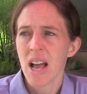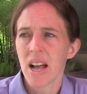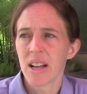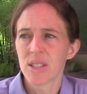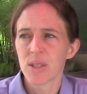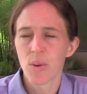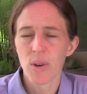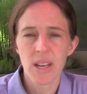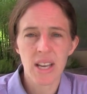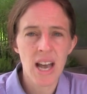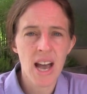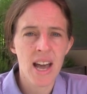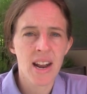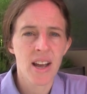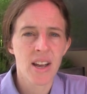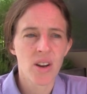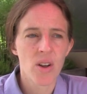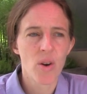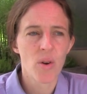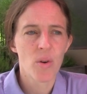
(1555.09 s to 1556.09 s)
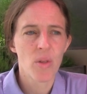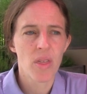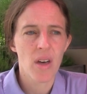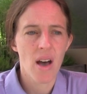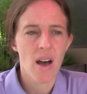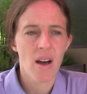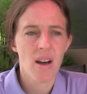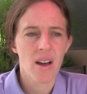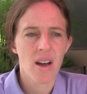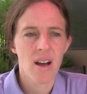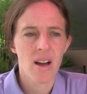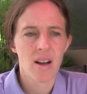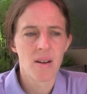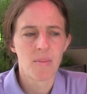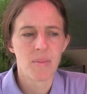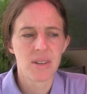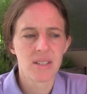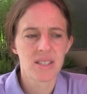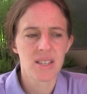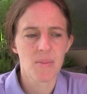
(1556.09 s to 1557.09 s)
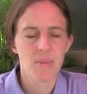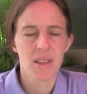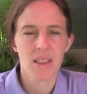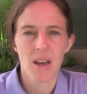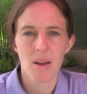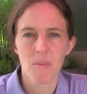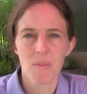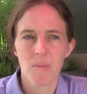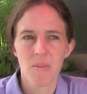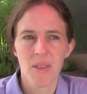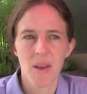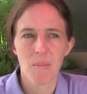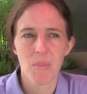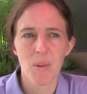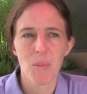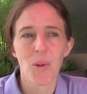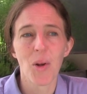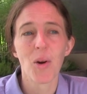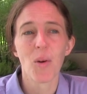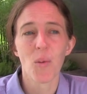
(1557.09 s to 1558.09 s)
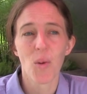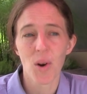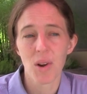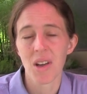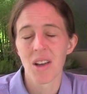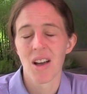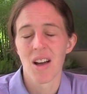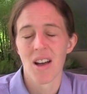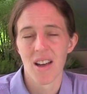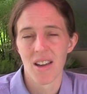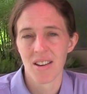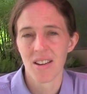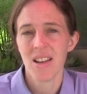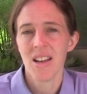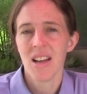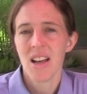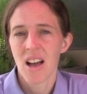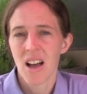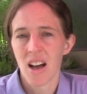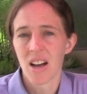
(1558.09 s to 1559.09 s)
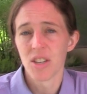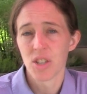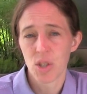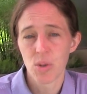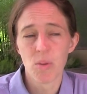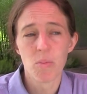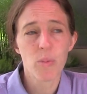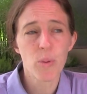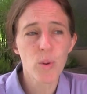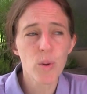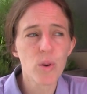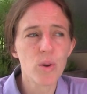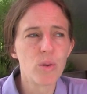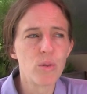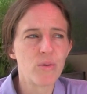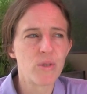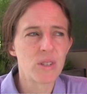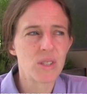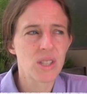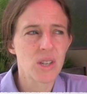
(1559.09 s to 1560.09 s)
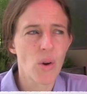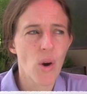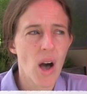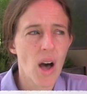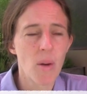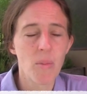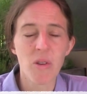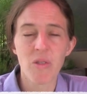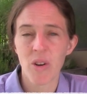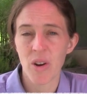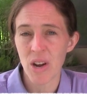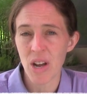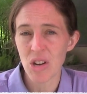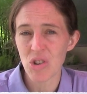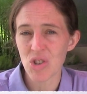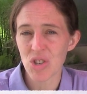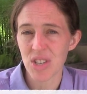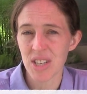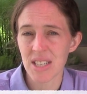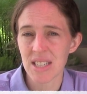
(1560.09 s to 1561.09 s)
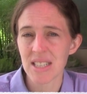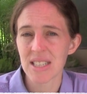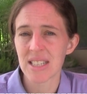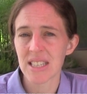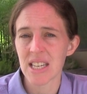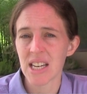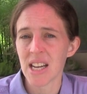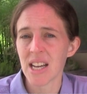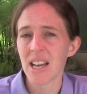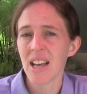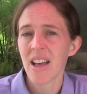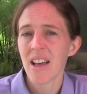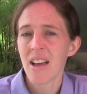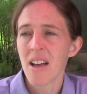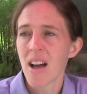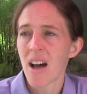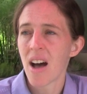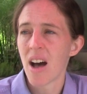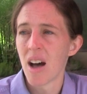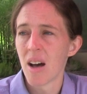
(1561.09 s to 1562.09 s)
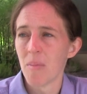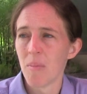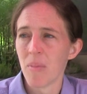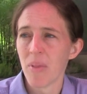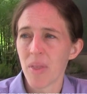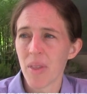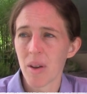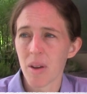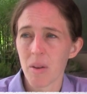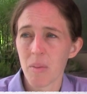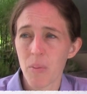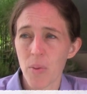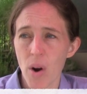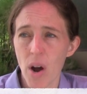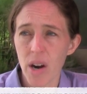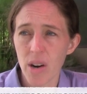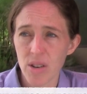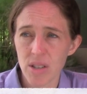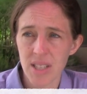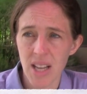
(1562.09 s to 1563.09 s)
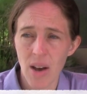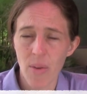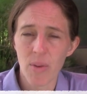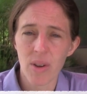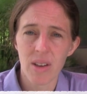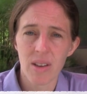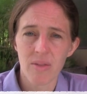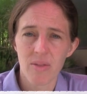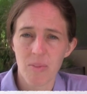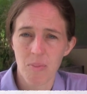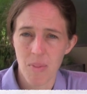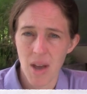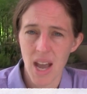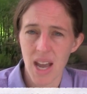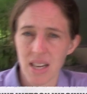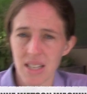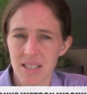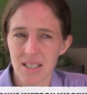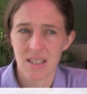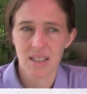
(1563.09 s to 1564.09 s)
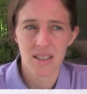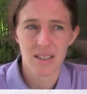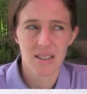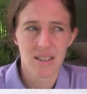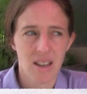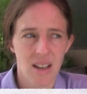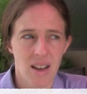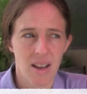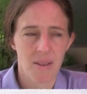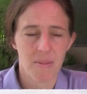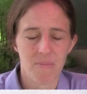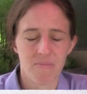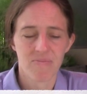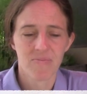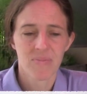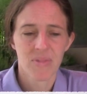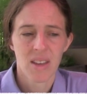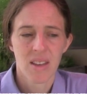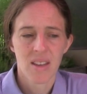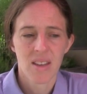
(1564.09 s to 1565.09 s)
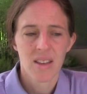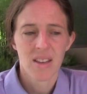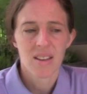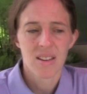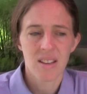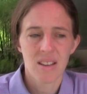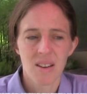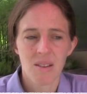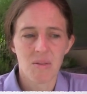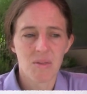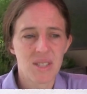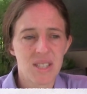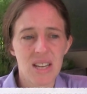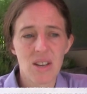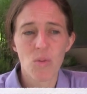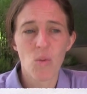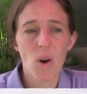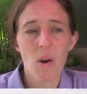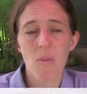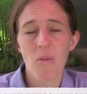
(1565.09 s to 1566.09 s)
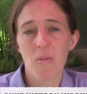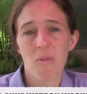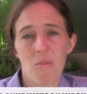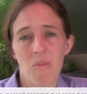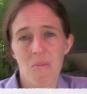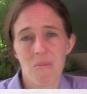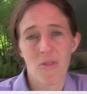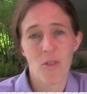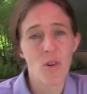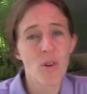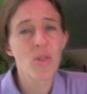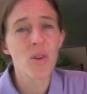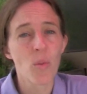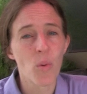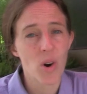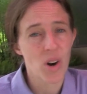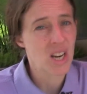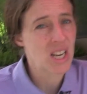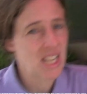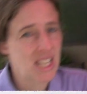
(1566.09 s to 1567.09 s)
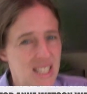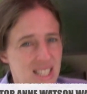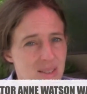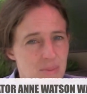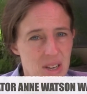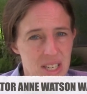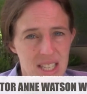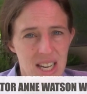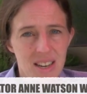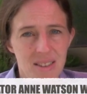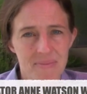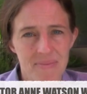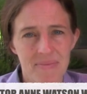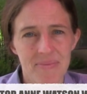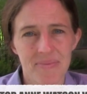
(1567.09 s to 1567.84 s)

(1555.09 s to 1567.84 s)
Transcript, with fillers: And so, again, I know that um, is something that, that people are working on uh, to improve. And so, I'll be very interested to see um, the progress that we've made to um, you know, see what further work needs to be done.